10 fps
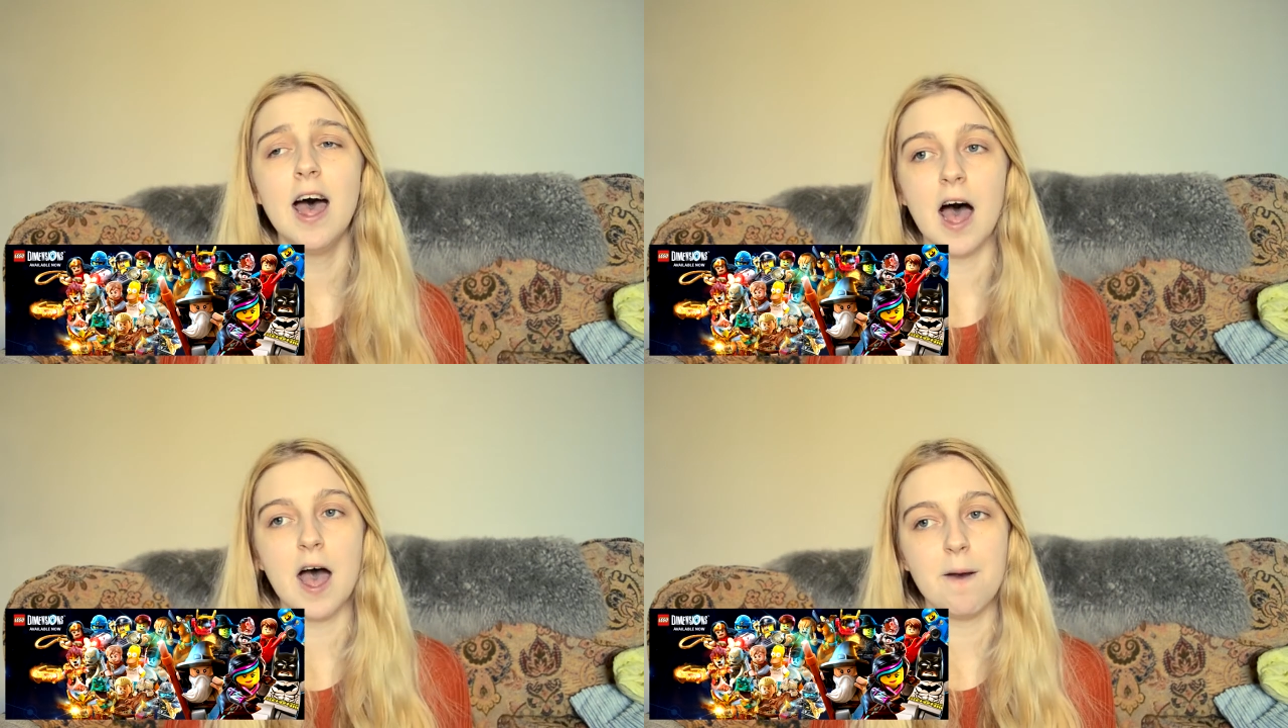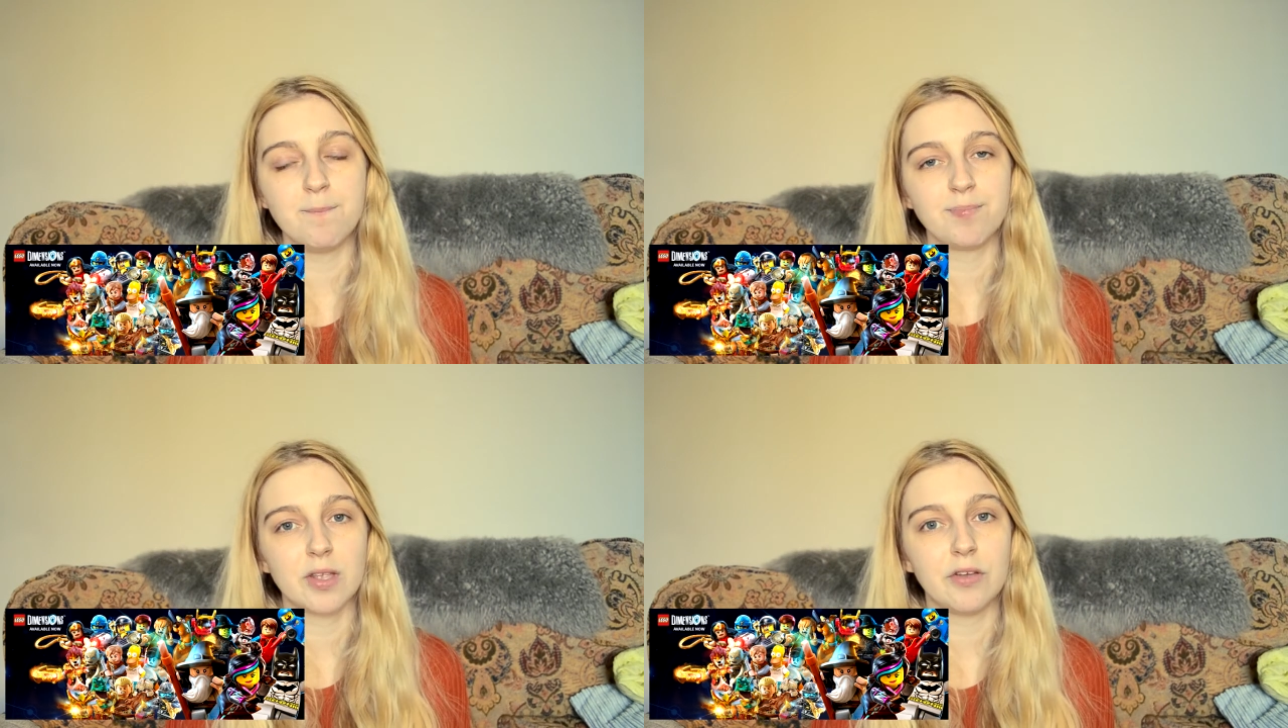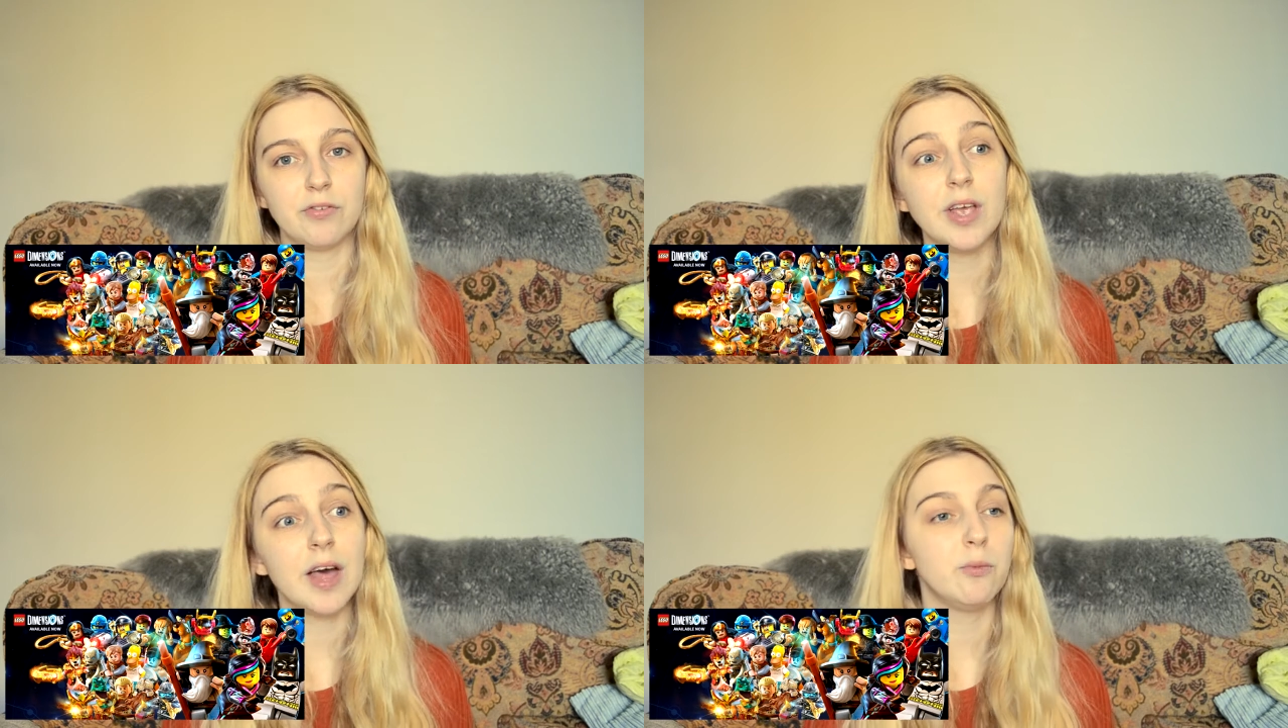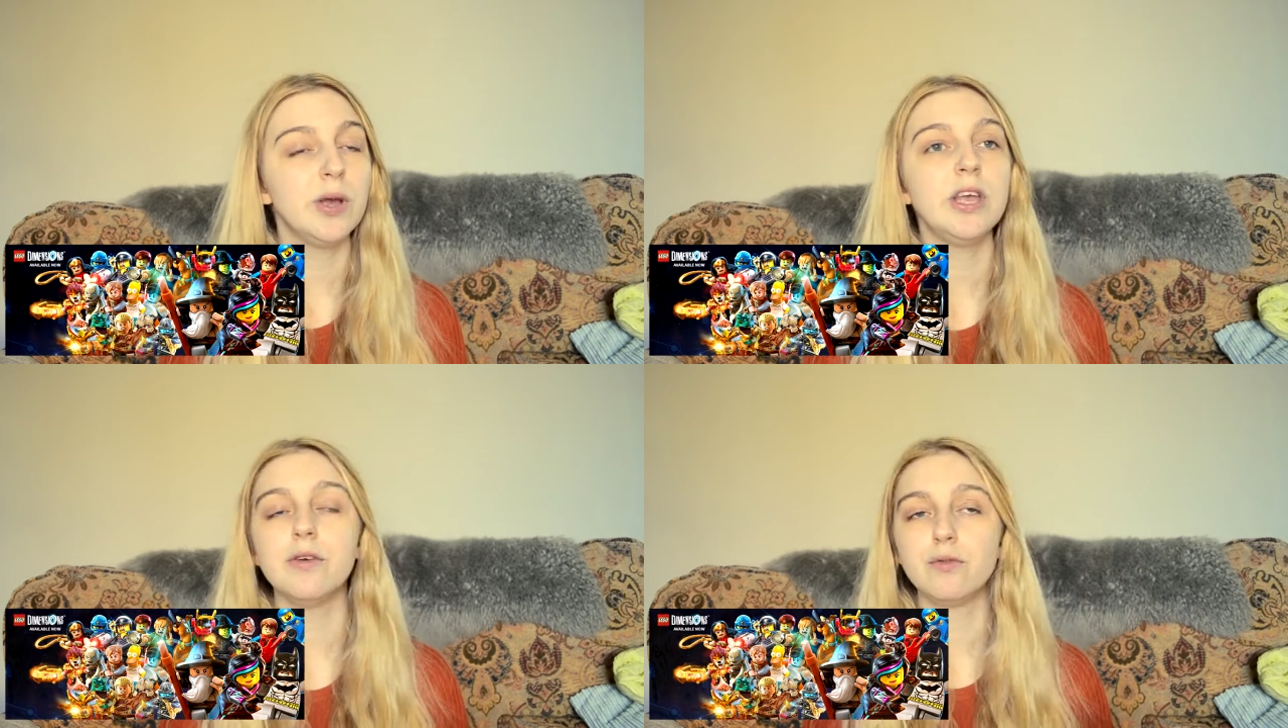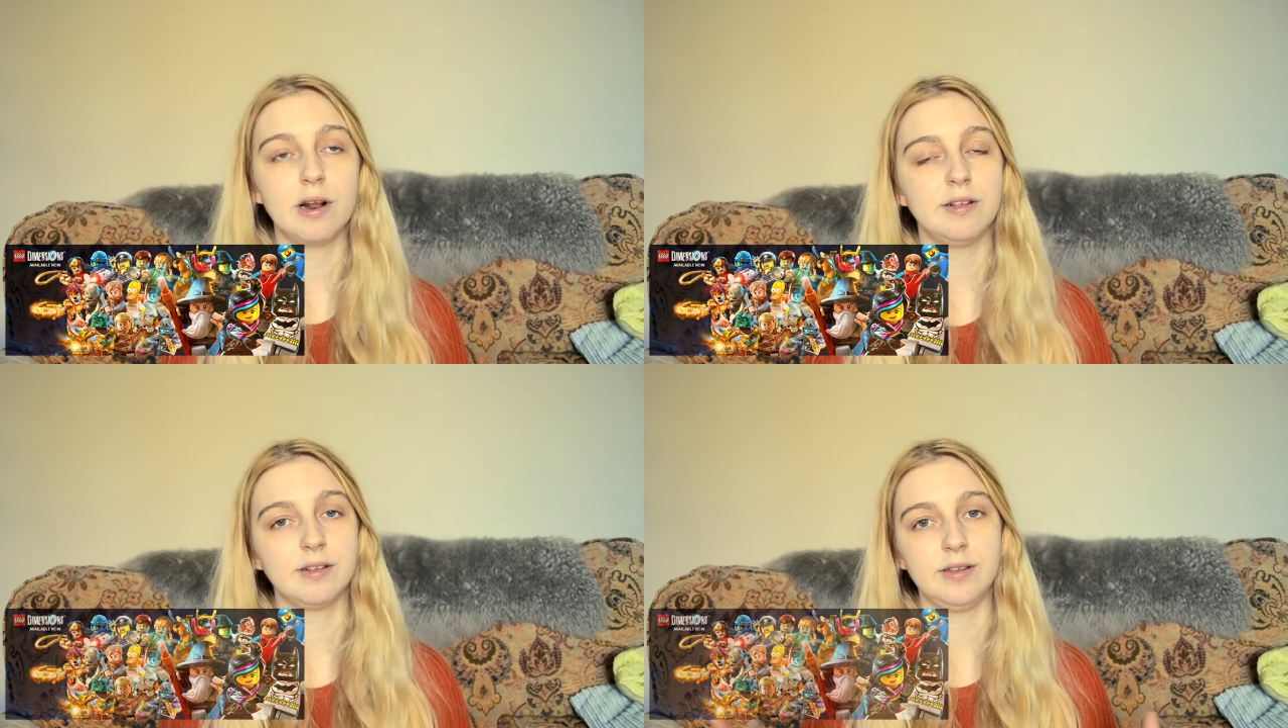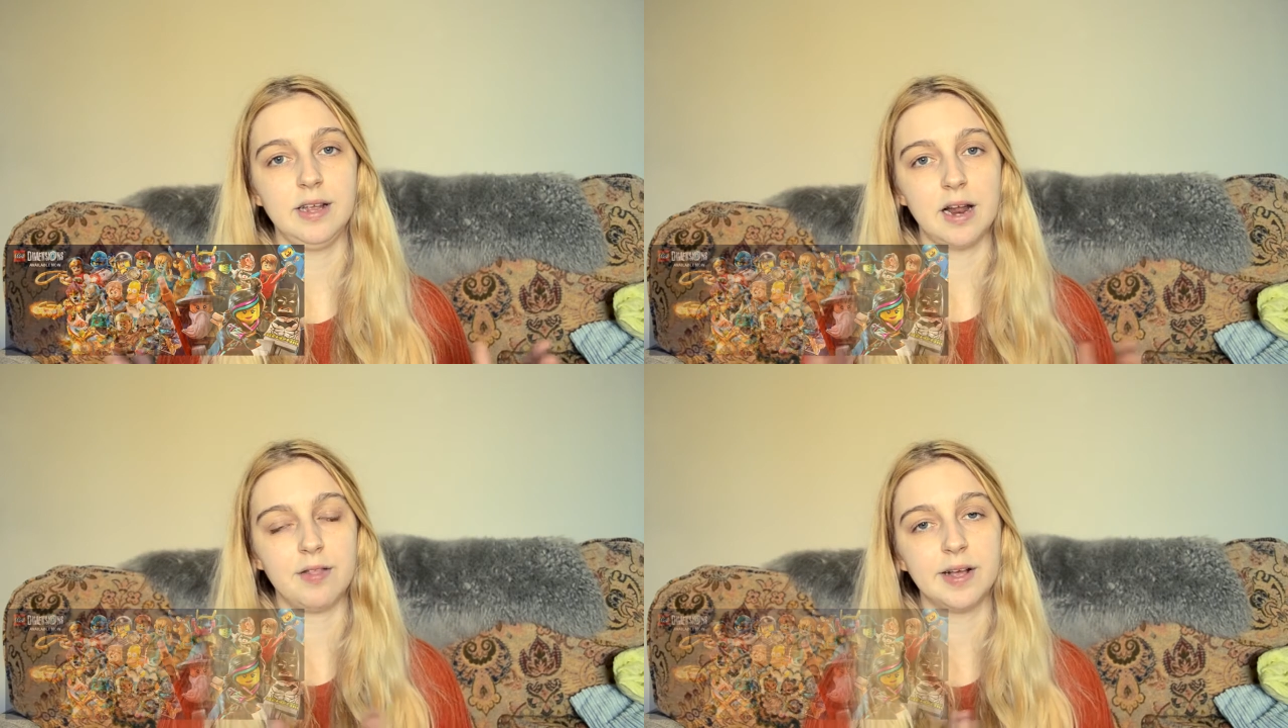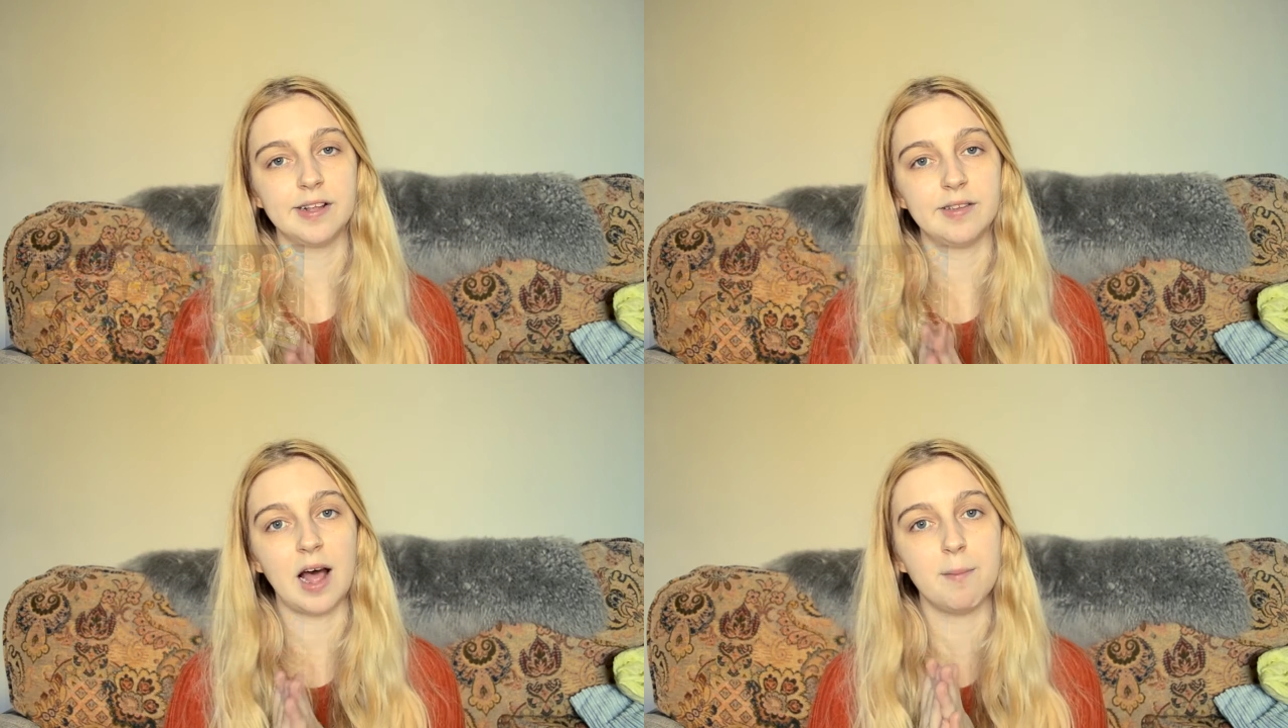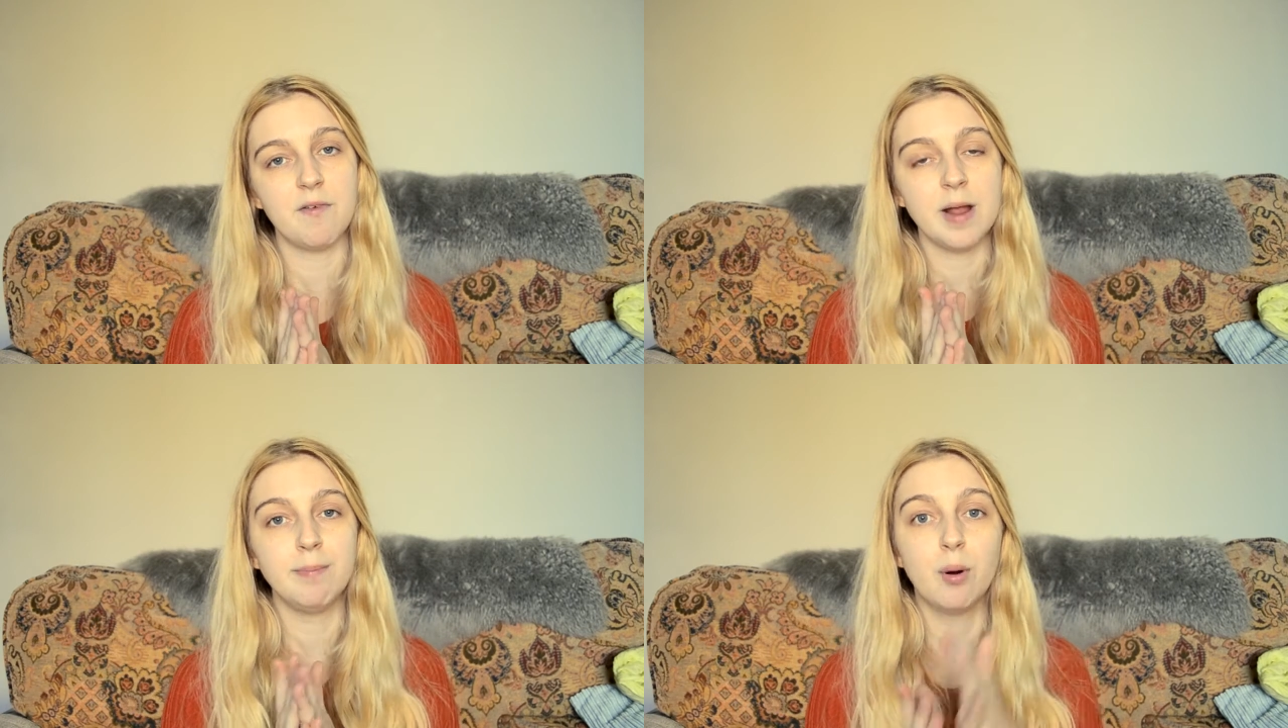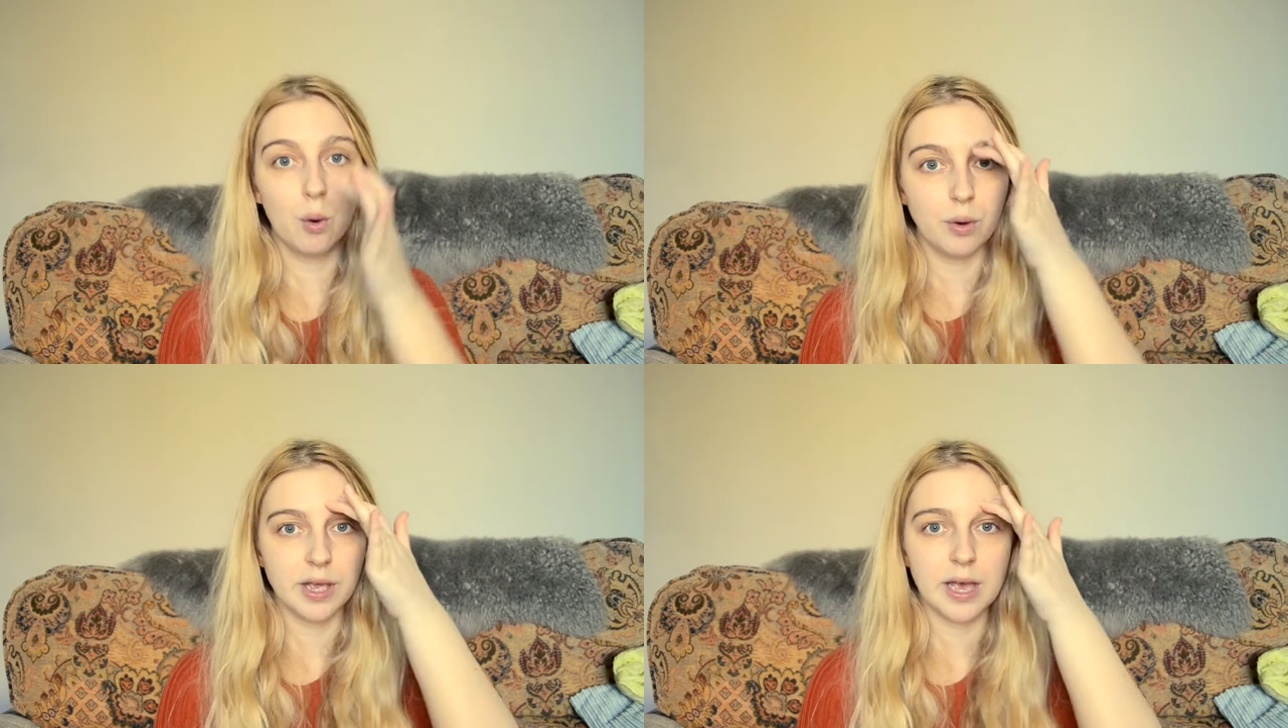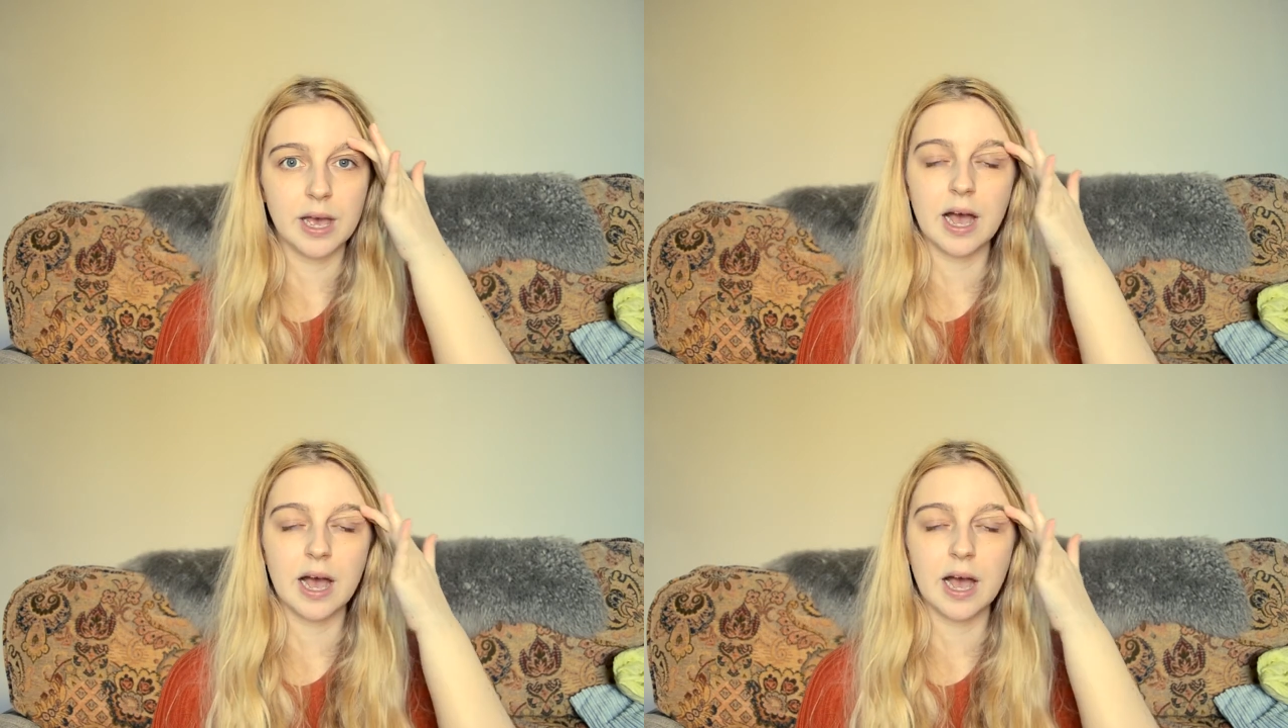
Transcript: Um, so yeah, the Wii U 2016 I think has had a very poor year.